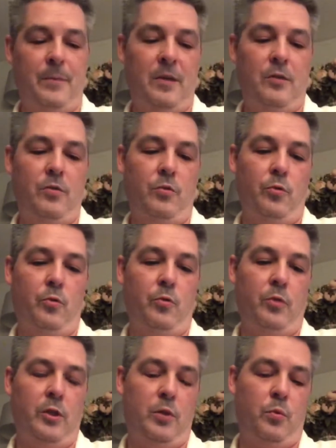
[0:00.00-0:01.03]
So
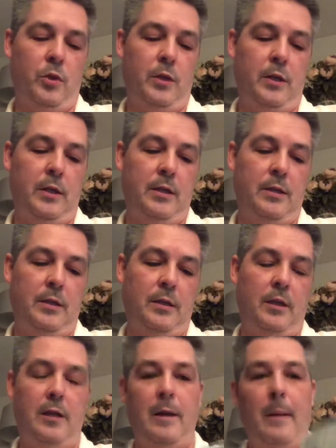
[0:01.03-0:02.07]
this one is
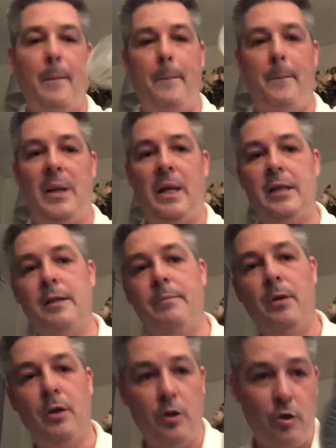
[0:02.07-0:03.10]
the Millennium
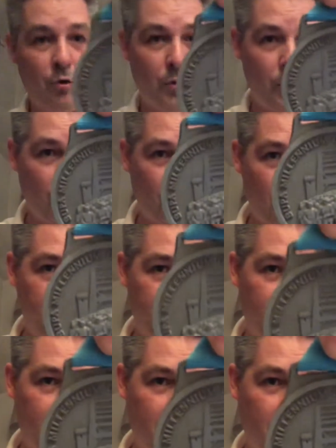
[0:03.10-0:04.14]
Great Northern,
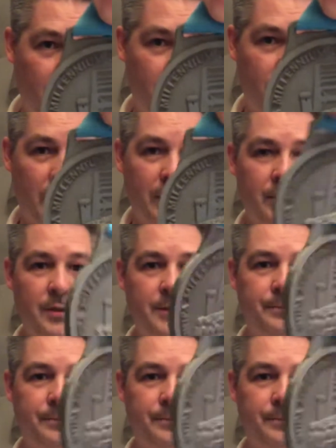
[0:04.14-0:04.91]
the year 2000.